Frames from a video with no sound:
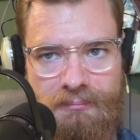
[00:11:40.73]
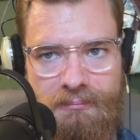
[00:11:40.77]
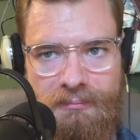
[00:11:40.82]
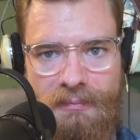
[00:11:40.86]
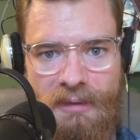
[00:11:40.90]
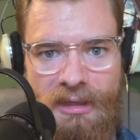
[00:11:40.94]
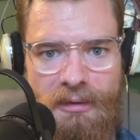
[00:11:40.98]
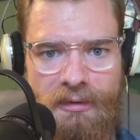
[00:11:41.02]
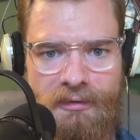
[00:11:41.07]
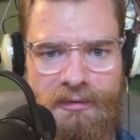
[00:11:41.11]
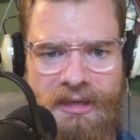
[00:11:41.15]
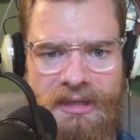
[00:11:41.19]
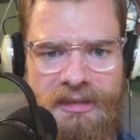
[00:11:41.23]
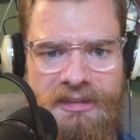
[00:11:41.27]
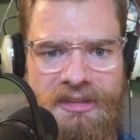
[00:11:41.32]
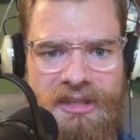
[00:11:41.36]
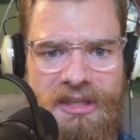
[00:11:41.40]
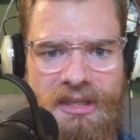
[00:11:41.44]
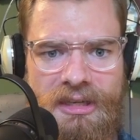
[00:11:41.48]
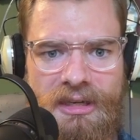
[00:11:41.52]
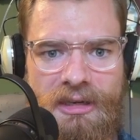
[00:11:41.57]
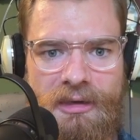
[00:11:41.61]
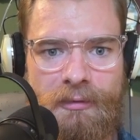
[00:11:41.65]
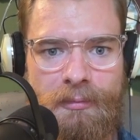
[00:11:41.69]
This
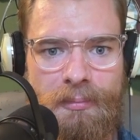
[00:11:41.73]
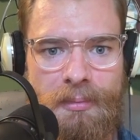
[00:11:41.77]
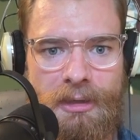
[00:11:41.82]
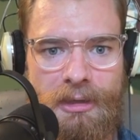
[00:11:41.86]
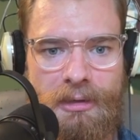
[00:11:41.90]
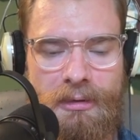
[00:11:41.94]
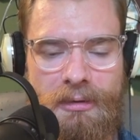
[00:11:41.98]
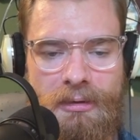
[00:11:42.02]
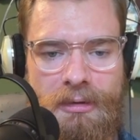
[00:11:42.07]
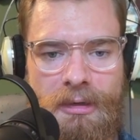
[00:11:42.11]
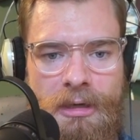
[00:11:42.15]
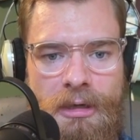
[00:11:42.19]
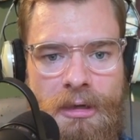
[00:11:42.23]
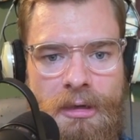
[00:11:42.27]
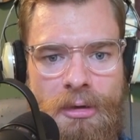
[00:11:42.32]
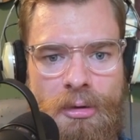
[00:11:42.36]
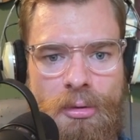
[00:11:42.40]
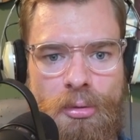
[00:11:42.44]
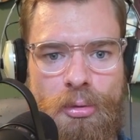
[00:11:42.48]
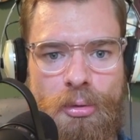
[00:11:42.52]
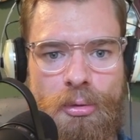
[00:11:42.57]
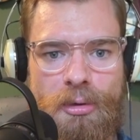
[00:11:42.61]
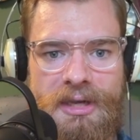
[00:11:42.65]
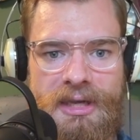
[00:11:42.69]
idea of being
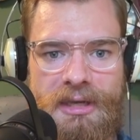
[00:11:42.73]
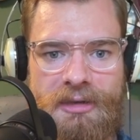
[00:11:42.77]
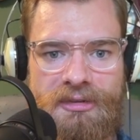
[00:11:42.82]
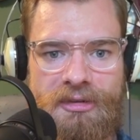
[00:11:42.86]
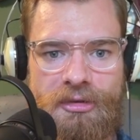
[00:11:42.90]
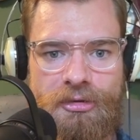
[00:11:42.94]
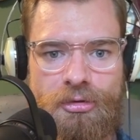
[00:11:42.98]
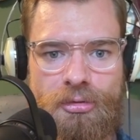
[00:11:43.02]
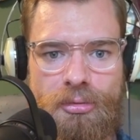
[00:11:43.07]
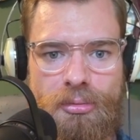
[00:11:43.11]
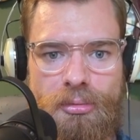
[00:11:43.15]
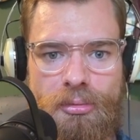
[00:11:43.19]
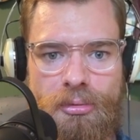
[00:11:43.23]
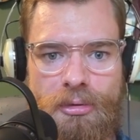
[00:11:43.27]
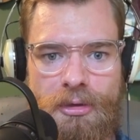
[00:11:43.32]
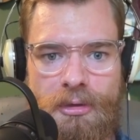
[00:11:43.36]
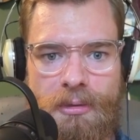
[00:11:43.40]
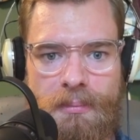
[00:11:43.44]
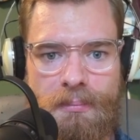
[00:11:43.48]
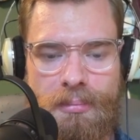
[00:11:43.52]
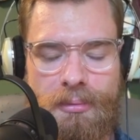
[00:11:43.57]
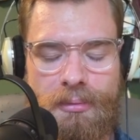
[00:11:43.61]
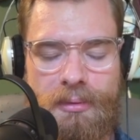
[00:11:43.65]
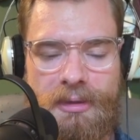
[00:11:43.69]
oriented
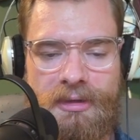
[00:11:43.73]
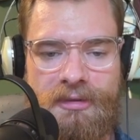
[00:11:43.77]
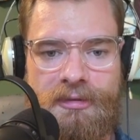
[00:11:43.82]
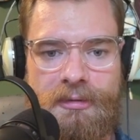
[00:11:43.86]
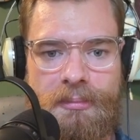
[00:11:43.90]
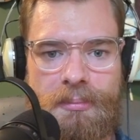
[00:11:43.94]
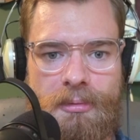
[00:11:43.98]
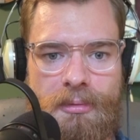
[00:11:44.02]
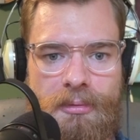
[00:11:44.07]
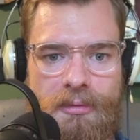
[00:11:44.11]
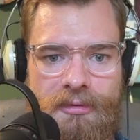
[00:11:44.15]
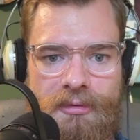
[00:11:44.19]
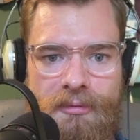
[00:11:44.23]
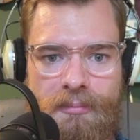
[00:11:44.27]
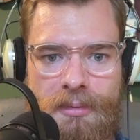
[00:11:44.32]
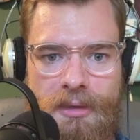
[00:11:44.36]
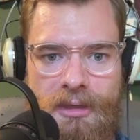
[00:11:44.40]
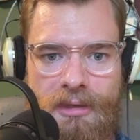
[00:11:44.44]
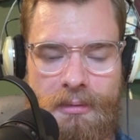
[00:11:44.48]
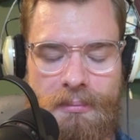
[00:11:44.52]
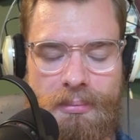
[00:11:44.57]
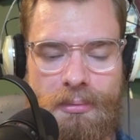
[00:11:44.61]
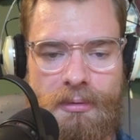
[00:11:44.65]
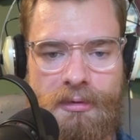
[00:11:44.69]
toward principles, of
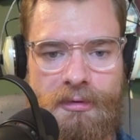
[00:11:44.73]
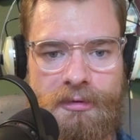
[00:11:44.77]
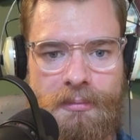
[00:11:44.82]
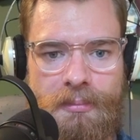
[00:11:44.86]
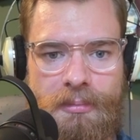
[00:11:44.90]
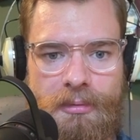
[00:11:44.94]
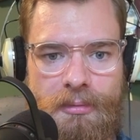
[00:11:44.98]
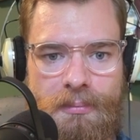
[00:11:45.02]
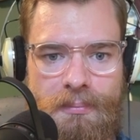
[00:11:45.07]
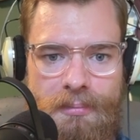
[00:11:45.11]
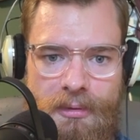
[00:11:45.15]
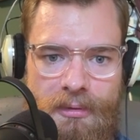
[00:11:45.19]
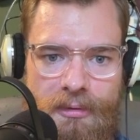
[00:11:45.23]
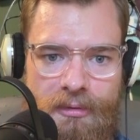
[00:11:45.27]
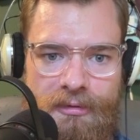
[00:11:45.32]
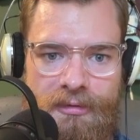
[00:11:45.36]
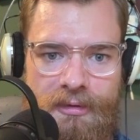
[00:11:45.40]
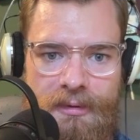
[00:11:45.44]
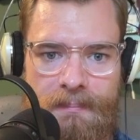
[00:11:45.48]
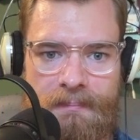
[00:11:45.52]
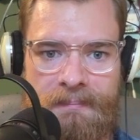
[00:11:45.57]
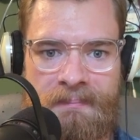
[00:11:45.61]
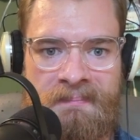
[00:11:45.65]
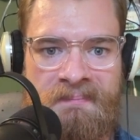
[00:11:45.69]
being a principled
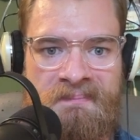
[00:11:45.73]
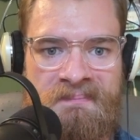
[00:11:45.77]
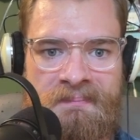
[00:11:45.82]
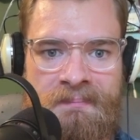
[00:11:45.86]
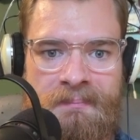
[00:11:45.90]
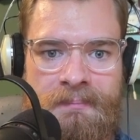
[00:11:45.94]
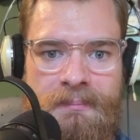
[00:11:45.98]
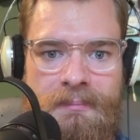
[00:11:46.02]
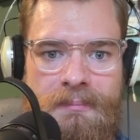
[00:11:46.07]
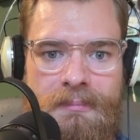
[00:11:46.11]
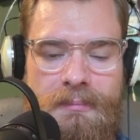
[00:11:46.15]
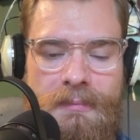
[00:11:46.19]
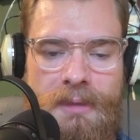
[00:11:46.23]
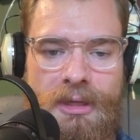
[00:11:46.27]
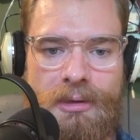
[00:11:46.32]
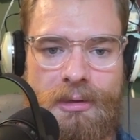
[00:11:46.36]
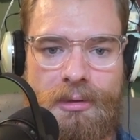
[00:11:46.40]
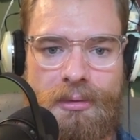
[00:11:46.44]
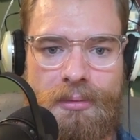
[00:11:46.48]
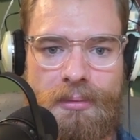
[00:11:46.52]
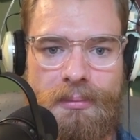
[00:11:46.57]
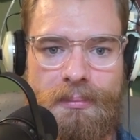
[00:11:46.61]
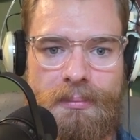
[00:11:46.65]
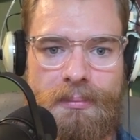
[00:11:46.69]
person. You
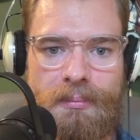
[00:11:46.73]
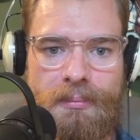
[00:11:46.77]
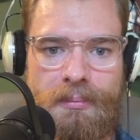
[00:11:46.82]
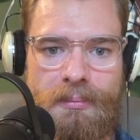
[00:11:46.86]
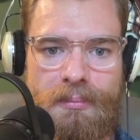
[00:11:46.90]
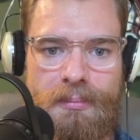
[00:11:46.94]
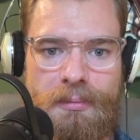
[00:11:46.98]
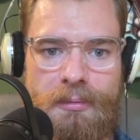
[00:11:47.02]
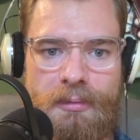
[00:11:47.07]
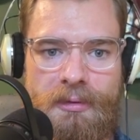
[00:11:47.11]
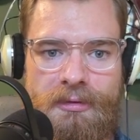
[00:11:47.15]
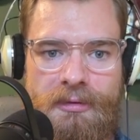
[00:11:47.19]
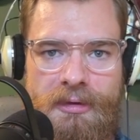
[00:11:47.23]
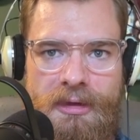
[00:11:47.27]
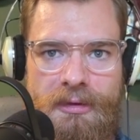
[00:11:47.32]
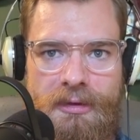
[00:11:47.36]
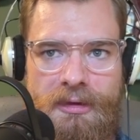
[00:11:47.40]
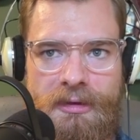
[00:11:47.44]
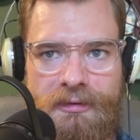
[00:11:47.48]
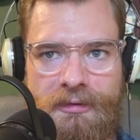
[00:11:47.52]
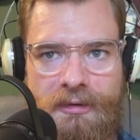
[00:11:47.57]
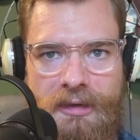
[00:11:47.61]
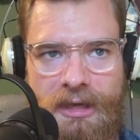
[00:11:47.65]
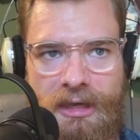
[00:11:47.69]
know, print in
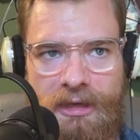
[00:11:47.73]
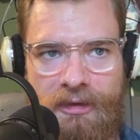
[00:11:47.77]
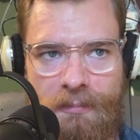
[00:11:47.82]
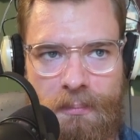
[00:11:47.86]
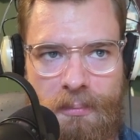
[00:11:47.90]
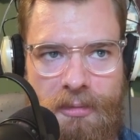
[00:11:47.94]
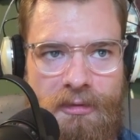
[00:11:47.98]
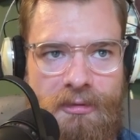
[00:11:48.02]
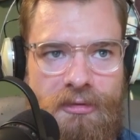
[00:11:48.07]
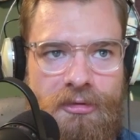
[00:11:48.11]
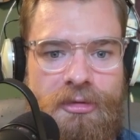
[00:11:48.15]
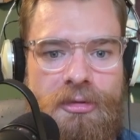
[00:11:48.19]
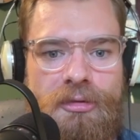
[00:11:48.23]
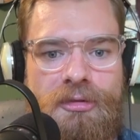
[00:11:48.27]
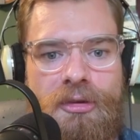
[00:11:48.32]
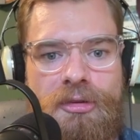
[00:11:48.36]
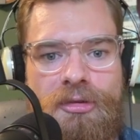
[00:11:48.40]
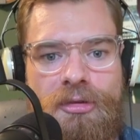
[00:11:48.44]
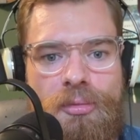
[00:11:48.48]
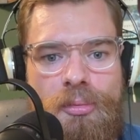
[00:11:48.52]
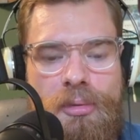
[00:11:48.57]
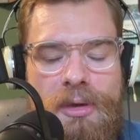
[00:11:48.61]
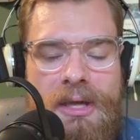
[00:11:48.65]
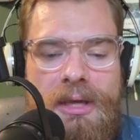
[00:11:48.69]
this case, print choosing
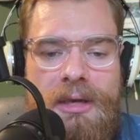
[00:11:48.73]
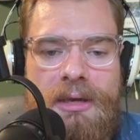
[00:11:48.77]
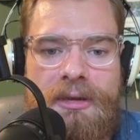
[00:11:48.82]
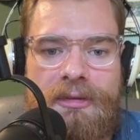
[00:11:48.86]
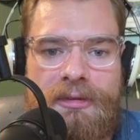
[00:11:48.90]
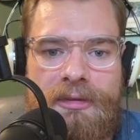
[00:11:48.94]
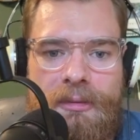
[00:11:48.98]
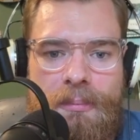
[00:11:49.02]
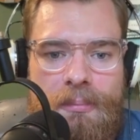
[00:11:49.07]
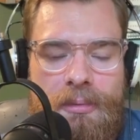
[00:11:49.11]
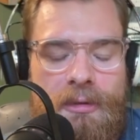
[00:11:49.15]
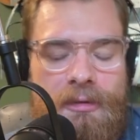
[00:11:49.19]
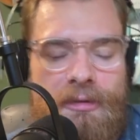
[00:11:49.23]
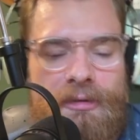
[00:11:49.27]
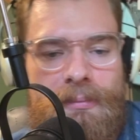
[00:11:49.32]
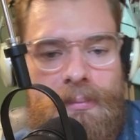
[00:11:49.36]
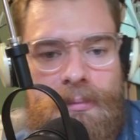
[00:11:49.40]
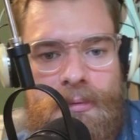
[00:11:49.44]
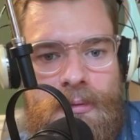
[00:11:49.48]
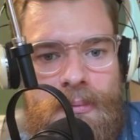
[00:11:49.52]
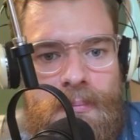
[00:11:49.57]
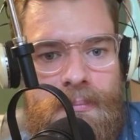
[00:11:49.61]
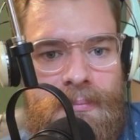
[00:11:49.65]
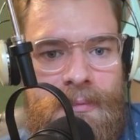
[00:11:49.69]
to win is the principle.